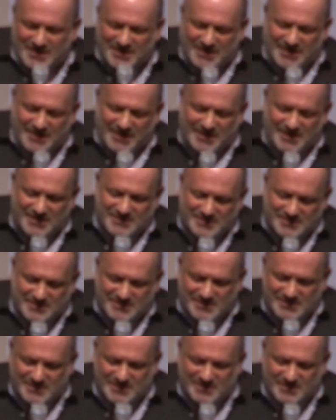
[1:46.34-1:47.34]
And
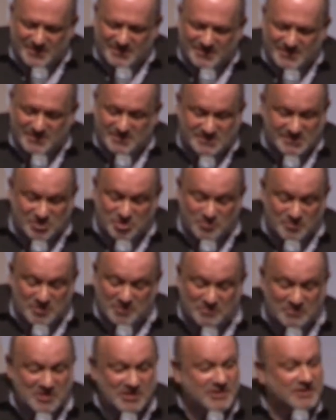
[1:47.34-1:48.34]
he said to me
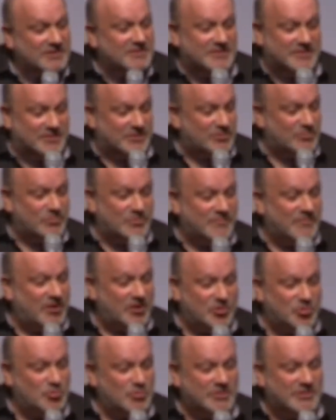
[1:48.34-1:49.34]
immediately, we've got
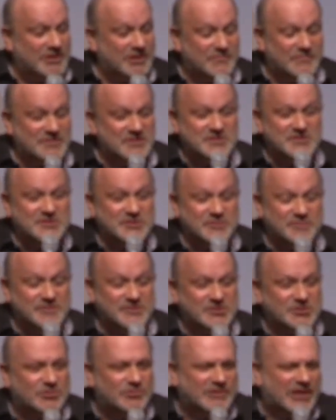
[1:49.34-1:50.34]
to do a television
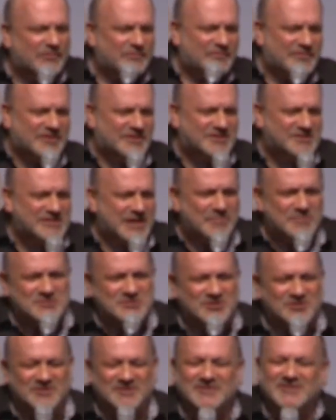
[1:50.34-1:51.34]
series, Netflix,
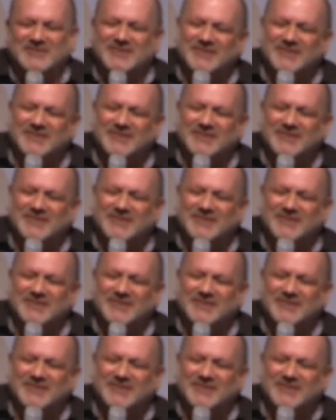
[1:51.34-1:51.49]
Amazon.